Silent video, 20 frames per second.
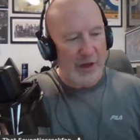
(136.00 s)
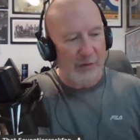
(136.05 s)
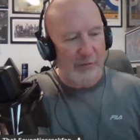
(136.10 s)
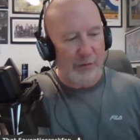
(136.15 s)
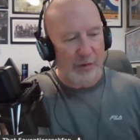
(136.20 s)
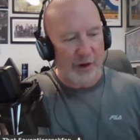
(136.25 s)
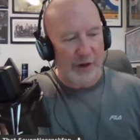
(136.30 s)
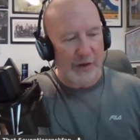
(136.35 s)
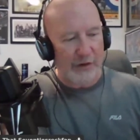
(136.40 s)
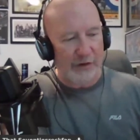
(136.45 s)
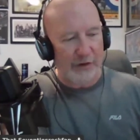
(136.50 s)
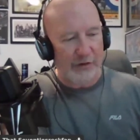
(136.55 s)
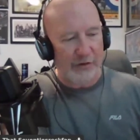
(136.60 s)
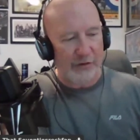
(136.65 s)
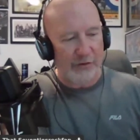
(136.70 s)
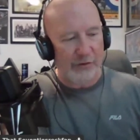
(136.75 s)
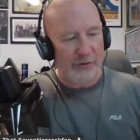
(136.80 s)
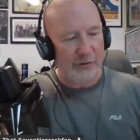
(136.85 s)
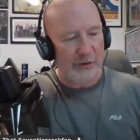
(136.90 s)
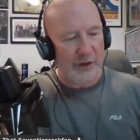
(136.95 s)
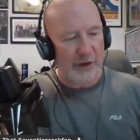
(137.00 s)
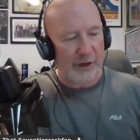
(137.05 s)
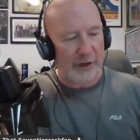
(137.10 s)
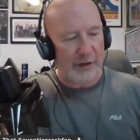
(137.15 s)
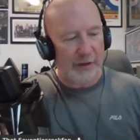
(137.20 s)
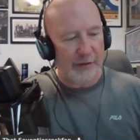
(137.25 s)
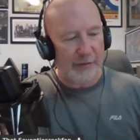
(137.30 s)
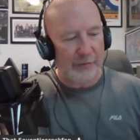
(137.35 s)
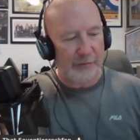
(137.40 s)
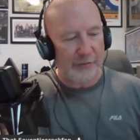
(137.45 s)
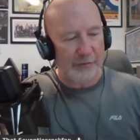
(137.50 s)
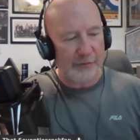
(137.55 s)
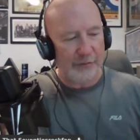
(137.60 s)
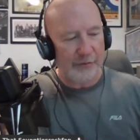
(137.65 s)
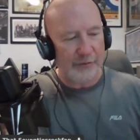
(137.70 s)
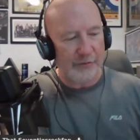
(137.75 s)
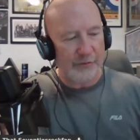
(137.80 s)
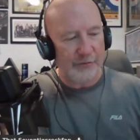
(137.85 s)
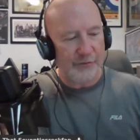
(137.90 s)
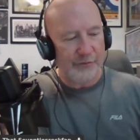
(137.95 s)
brand new um,
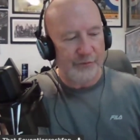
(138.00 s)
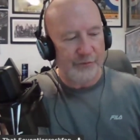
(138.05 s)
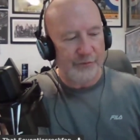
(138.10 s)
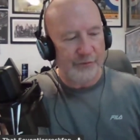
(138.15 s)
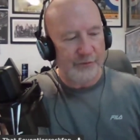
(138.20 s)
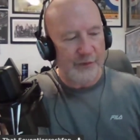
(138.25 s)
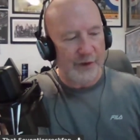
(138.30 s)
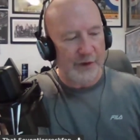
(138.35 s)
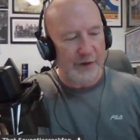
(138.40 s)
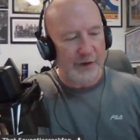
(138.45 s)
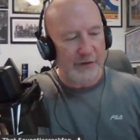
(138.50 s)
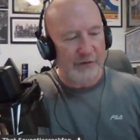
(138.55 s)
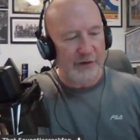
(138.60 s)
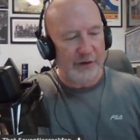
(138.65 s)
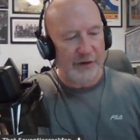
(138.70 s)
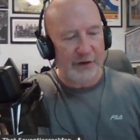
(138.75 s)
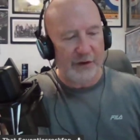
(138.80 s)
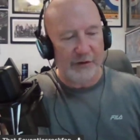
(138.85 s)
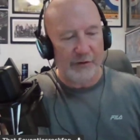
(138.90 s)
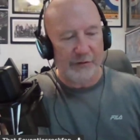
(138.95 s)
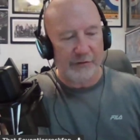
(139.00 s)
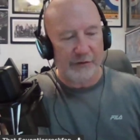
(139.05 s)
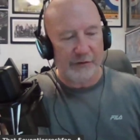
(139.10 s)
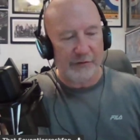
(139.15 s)
D V D of